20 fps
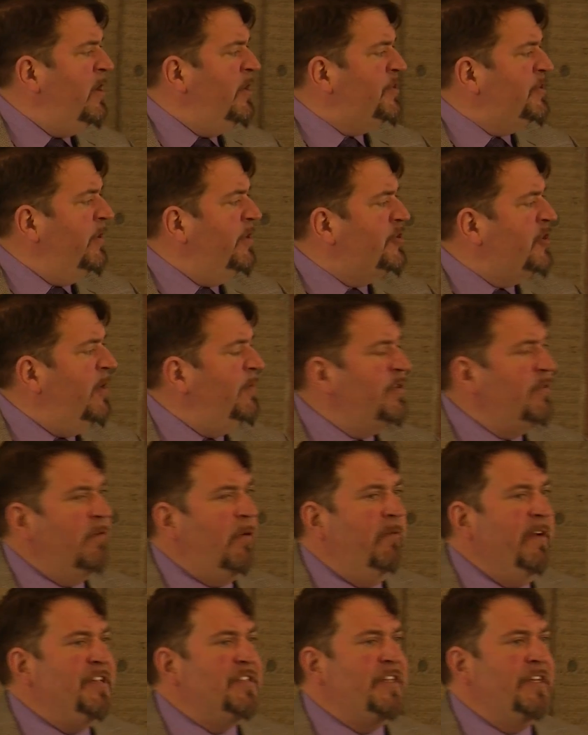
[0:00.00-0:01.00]
So in terms of
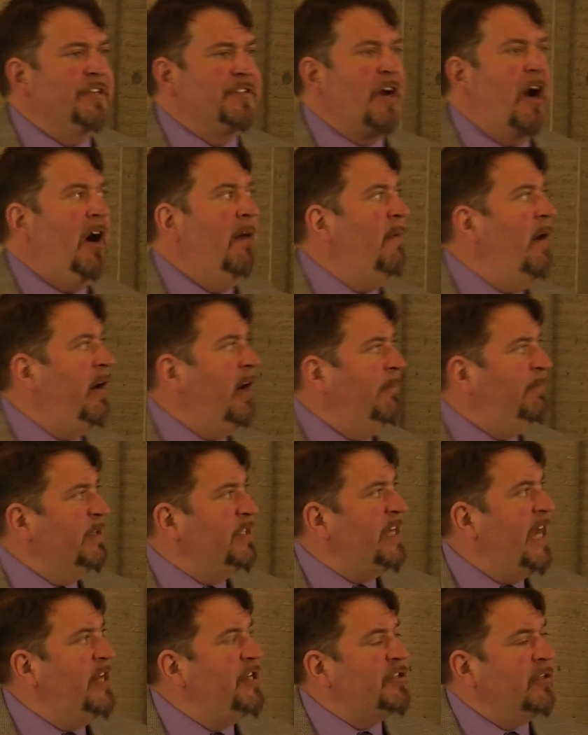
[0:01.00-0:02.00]
what we see as our market
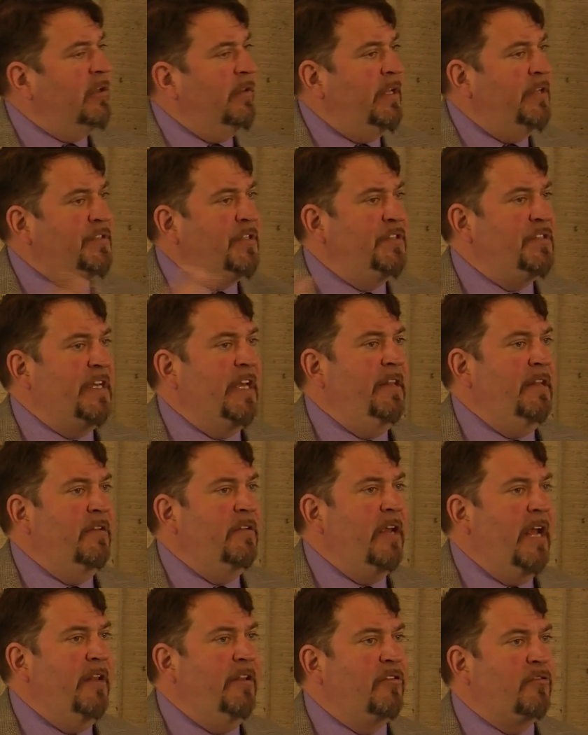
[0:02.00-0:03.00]
potential, and this is
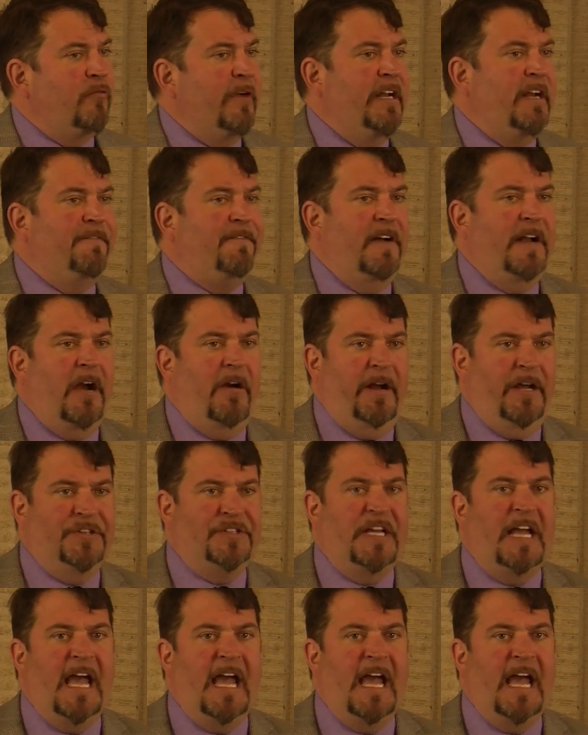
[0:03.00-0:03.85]
in 3 different areas,